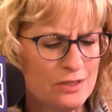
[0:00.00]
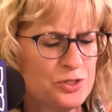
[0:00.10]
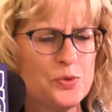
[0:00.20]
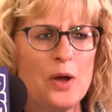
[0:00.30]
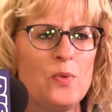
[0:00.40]

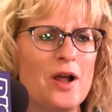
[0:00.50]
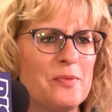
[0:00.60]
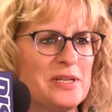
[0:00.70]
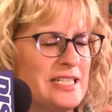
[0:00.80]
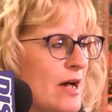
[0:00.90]
Do I want to
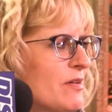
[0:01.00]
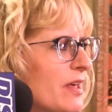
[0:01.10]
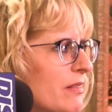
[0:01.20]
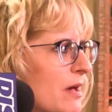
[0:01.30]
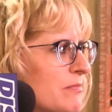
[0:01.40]
be
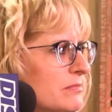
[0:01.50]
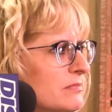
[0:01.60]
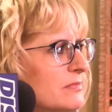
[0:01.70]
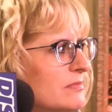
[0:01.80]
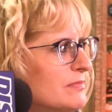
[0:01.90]
downing them?
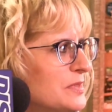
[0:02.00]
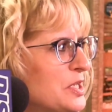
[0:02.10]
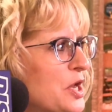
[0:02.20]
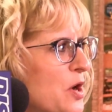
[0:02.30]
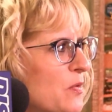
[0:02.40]

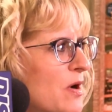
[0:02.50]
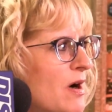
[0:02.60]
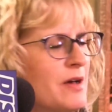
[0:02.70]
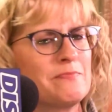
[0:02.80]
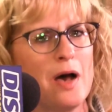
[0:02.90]
You know,
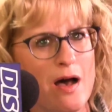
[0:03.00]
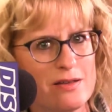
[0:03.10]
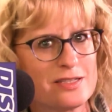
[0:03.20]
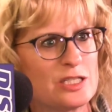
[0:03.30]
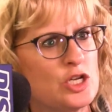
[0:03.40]
en
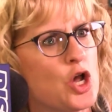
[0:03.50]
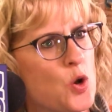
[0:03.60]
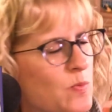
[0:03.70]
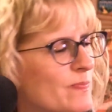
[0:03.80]
masse? No.